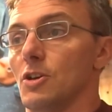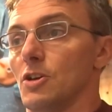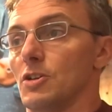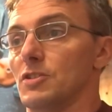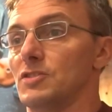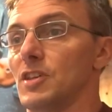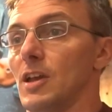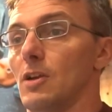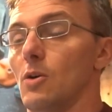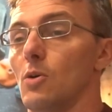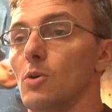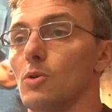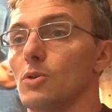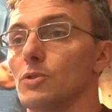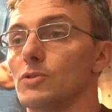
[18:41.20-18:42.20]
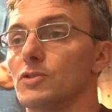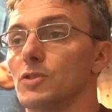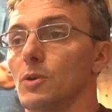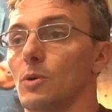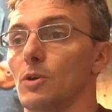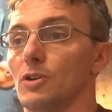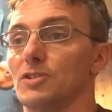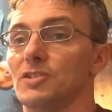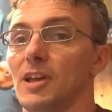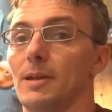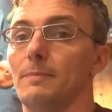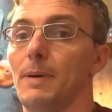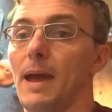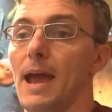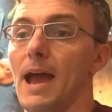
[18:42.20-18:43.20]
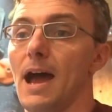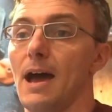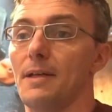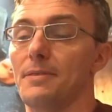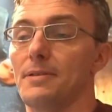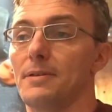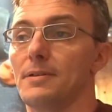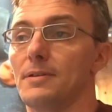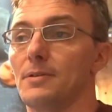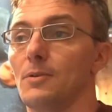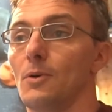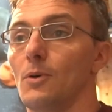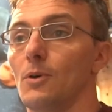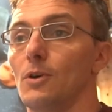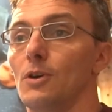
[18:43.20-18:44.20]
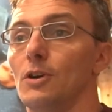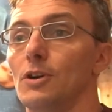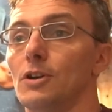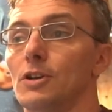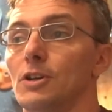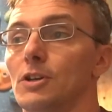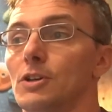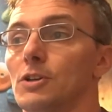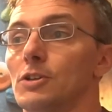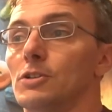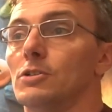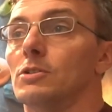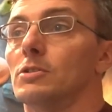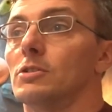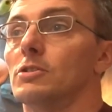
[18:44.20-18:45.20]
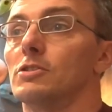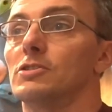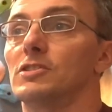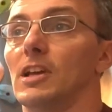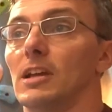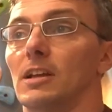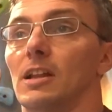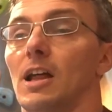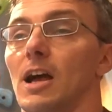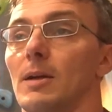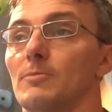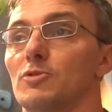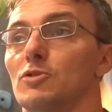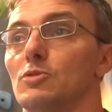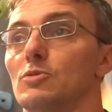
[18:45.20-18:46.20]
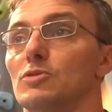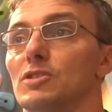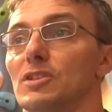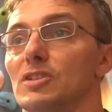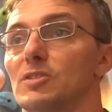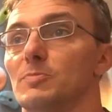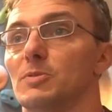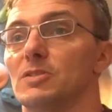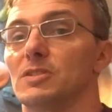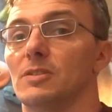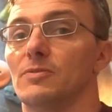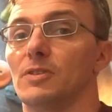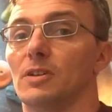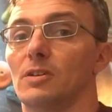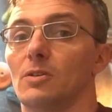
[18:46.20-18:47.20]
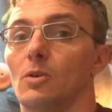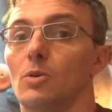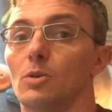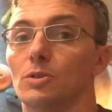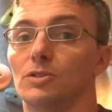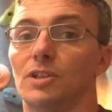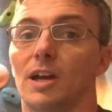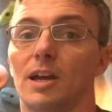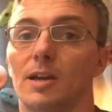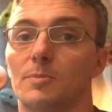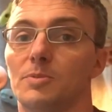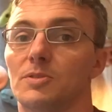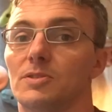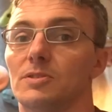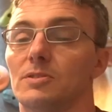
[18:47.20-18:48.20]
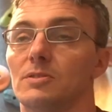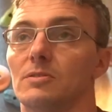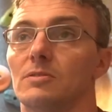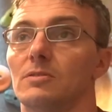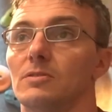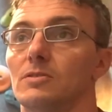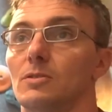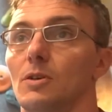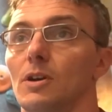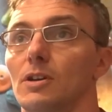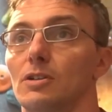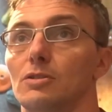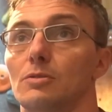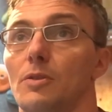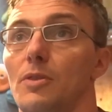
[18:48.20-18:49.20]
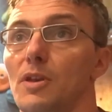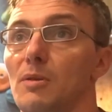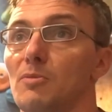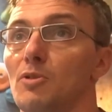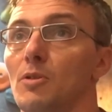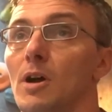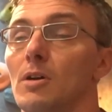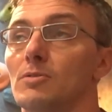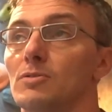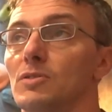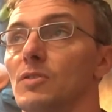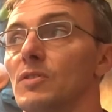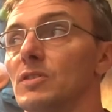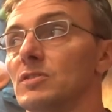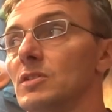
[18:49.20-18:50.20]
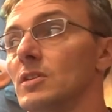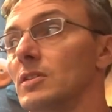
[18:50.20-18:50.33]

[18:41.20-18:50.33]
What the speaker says: set holds or set path or set climbs using specific hold types, so I could do themed routes and things like